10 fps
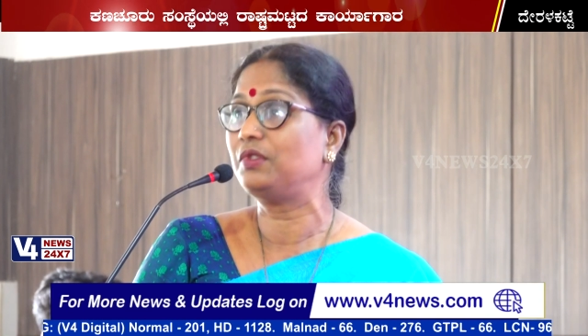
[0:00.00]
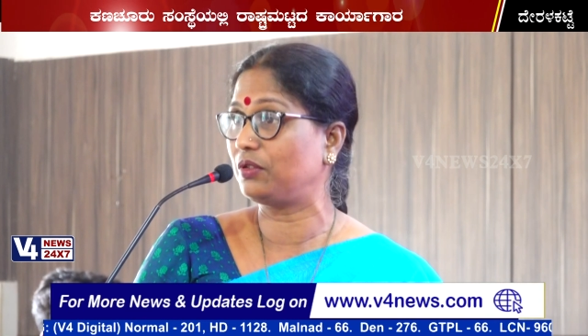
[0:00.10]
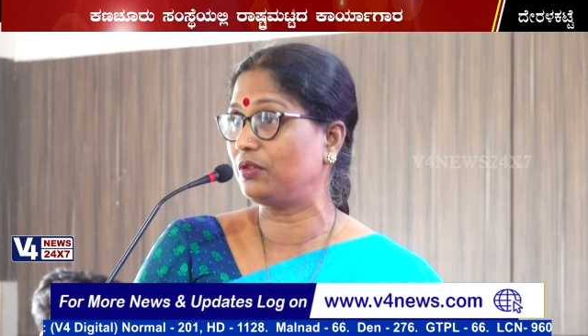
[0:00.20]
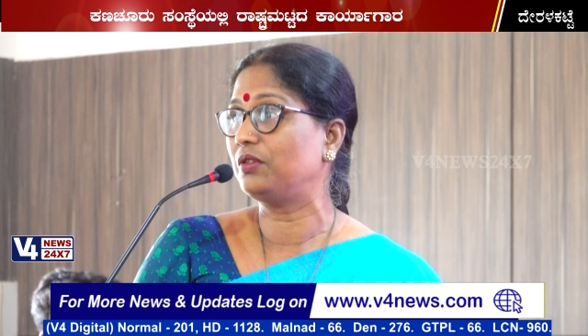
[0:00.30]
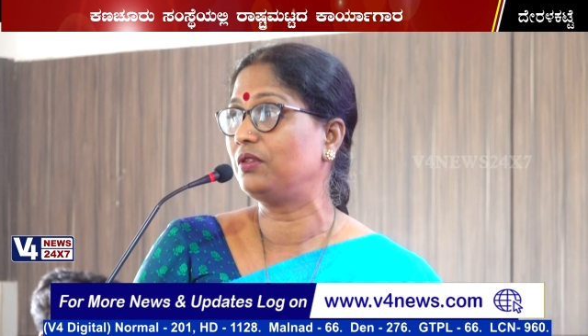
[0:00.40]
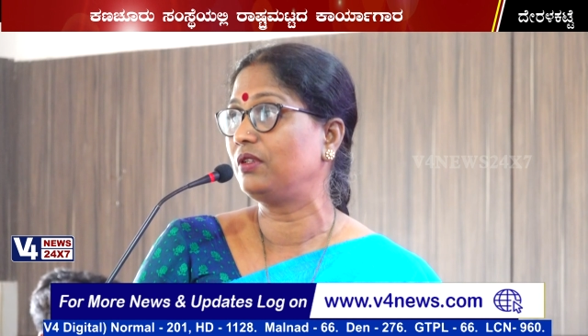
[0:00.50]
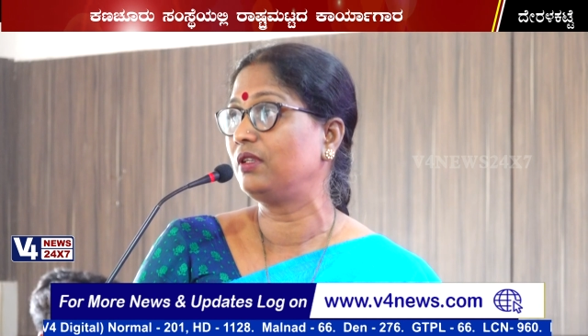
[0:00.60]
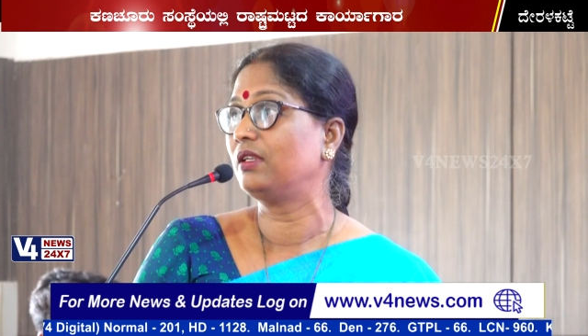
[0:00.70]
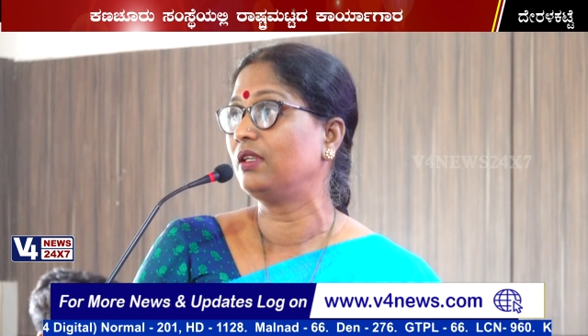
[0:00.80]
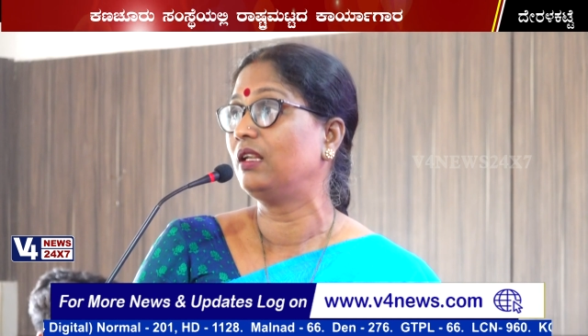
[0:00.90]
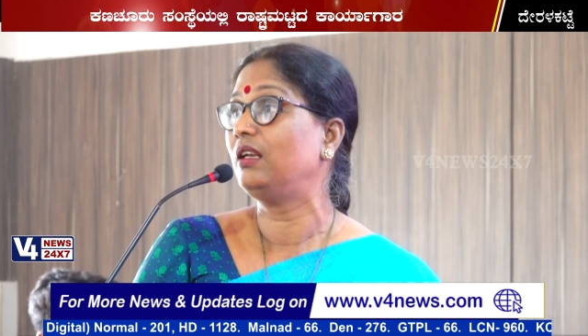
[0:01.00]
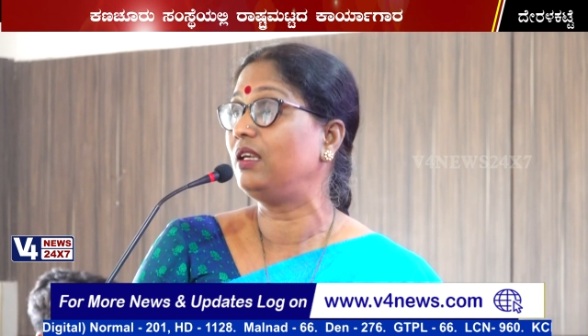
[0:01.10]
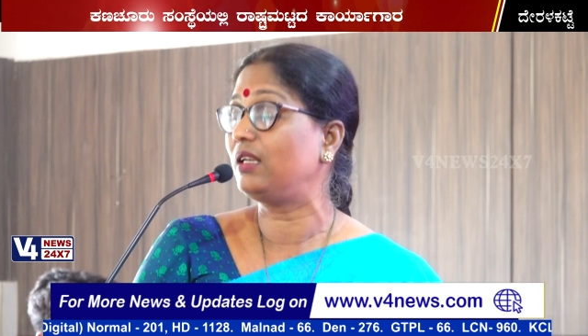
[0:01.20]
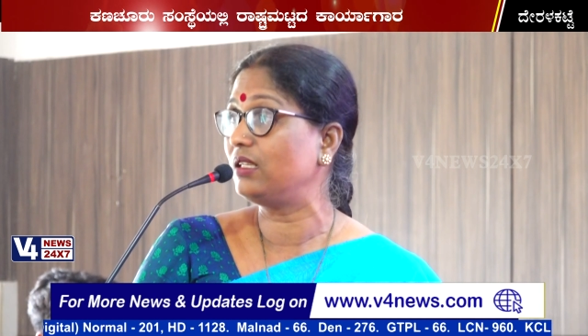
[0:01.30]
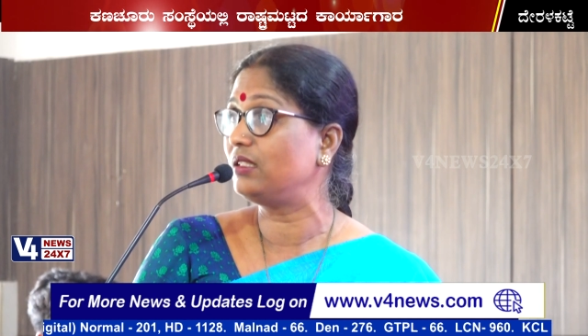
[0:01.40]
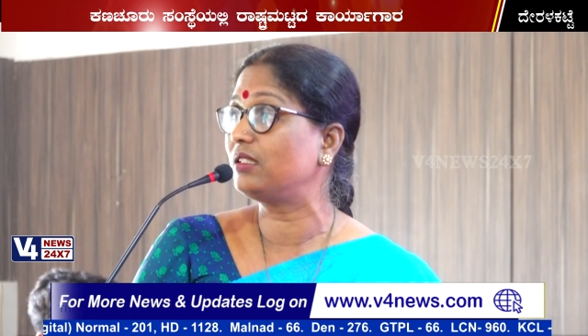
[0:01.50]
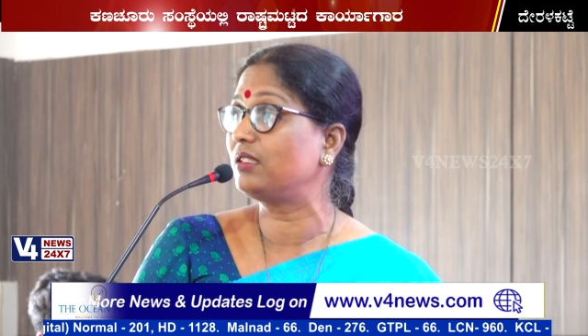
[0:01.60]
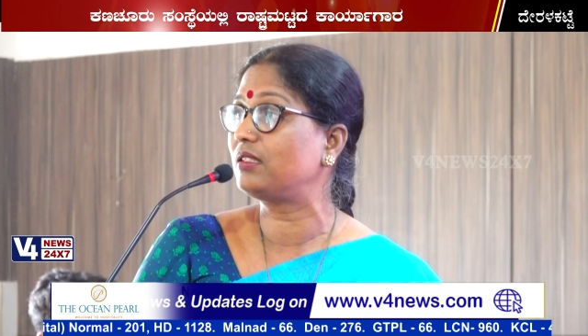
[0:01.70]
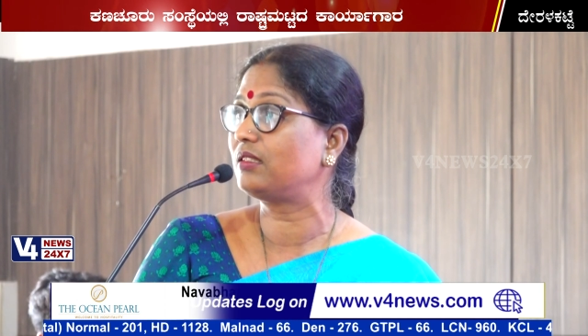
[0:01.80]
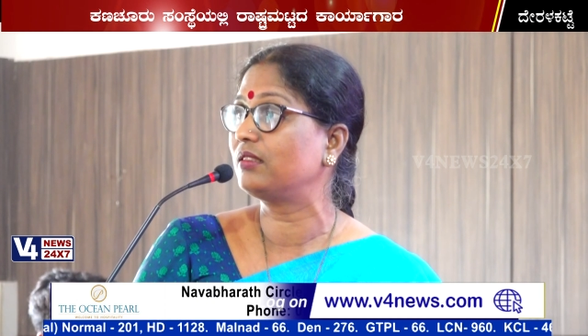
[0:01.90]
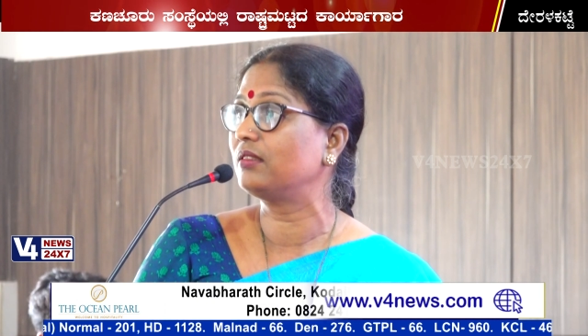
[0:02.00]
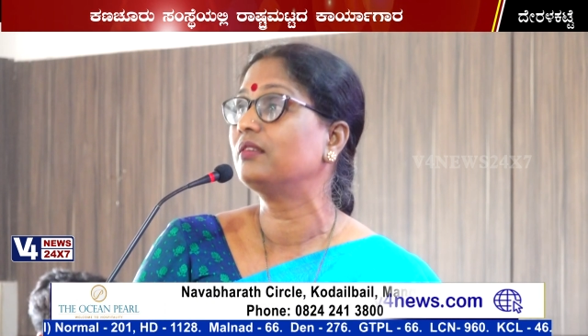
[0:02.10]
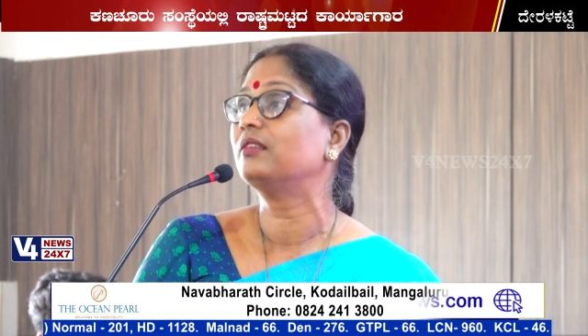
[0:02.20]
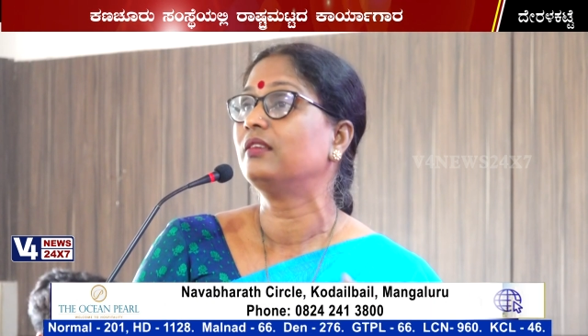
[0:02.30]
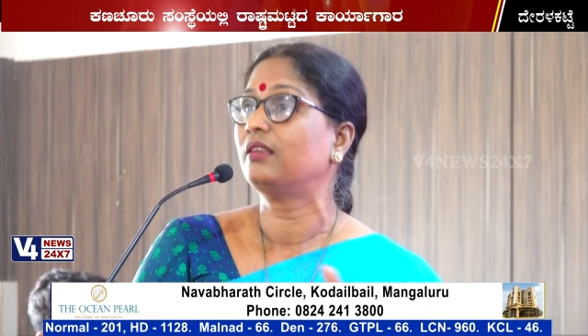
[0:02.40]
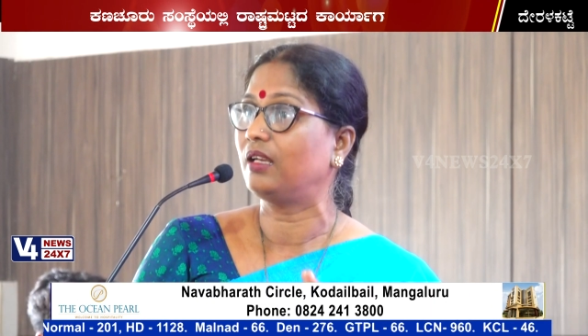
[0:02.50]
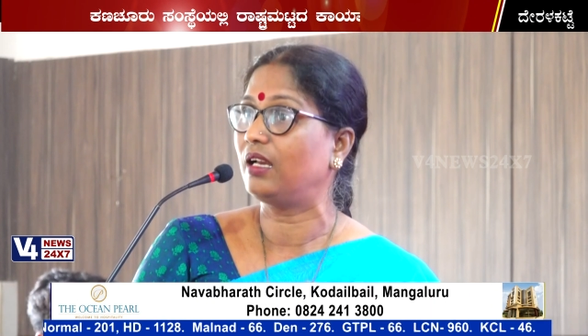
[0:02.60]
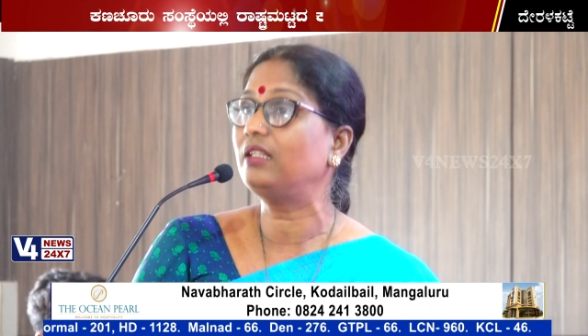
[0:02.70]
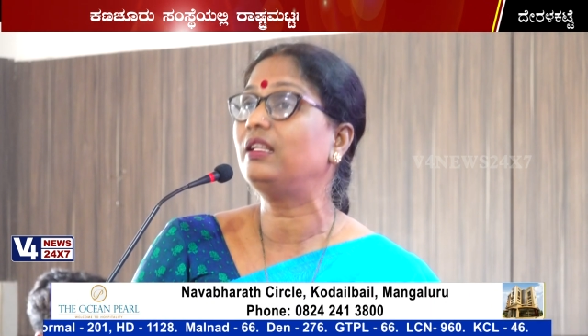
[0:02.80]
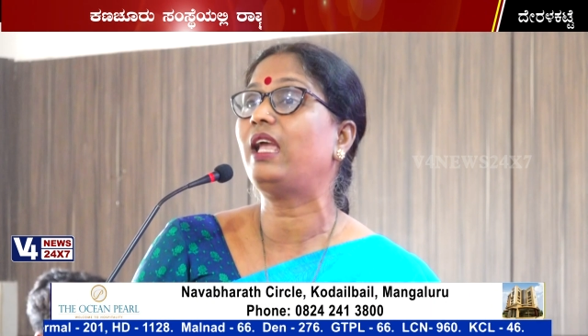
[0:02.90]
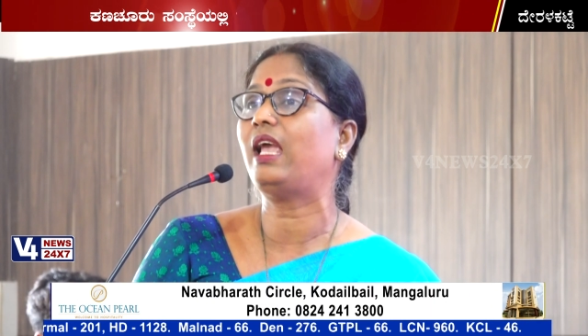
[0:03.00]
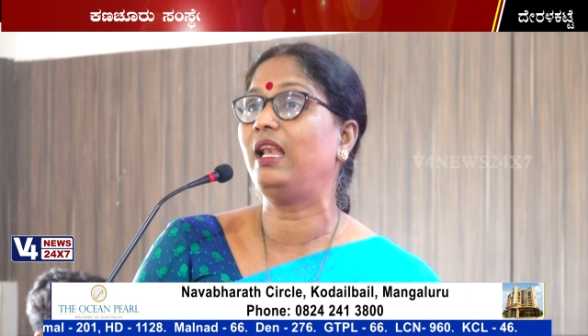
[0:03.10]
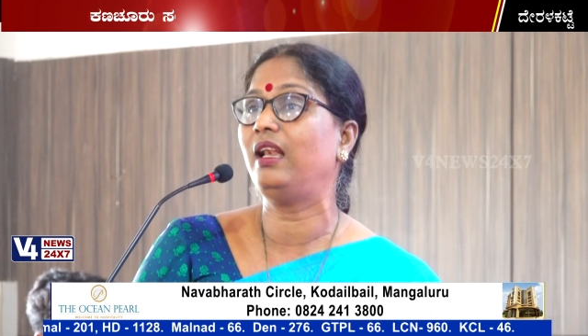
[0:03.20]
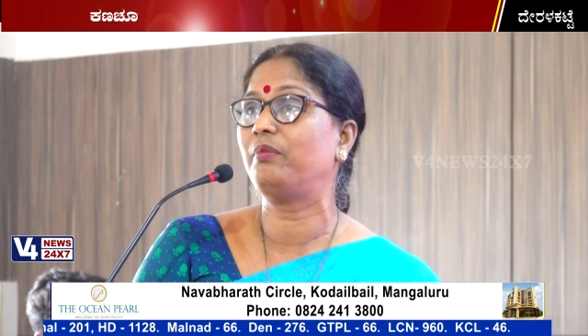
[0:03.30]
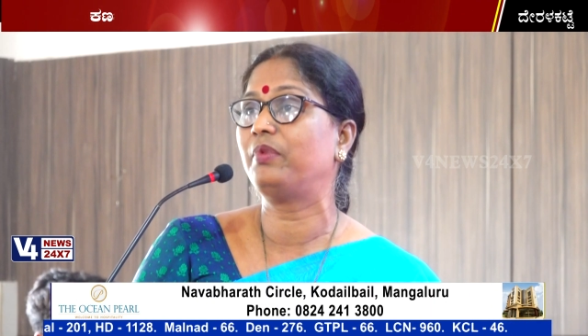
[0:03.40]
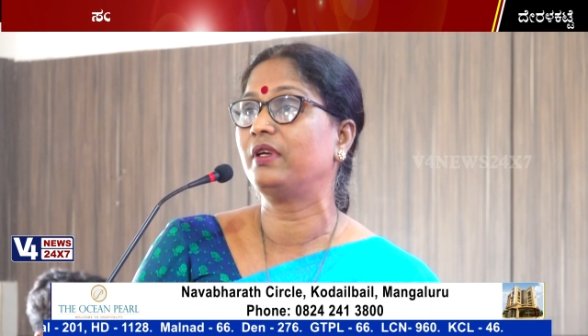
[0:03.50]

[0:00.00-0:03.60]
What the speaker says: So literature's are the help,